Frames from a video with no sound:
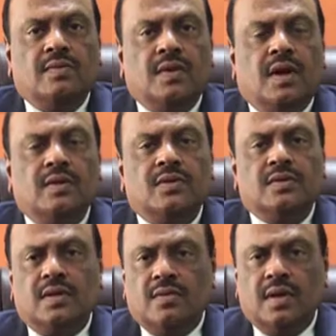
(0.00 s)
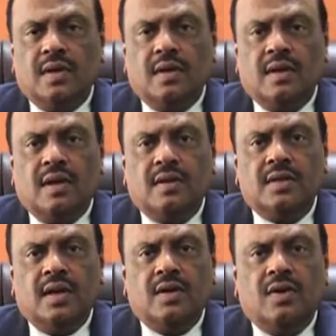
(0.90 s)
We are also serving
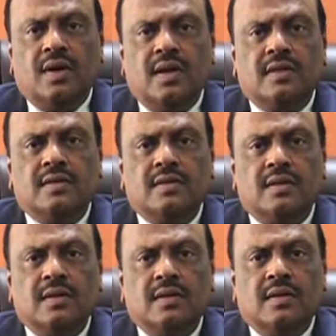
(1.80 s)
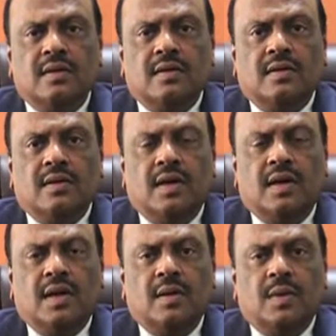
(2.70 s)
energy and utilities,
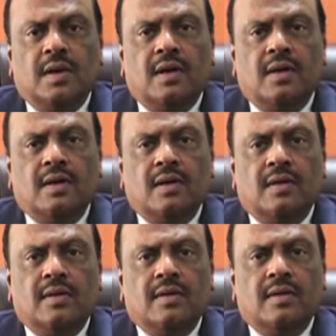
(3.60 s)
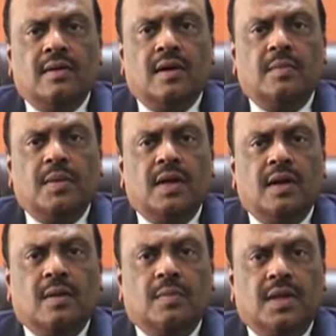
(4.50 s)
entertainment, and
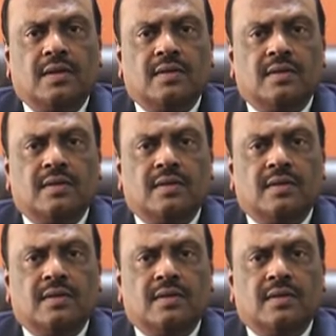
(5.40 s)
media companies.